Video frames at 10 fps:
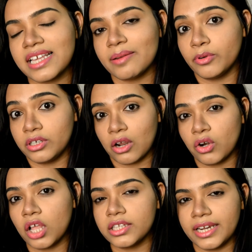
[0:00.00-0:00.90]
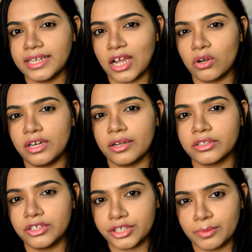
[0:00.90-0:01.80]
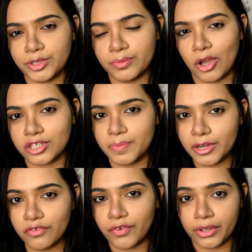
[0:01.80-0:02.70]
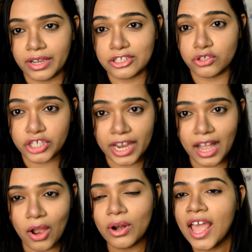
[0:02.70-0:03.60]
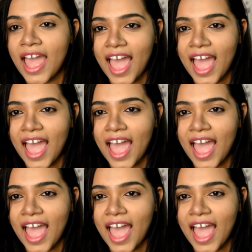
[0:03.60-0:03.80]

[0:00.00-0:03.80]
I'll put down all the link down in the description box below for you guys to check out.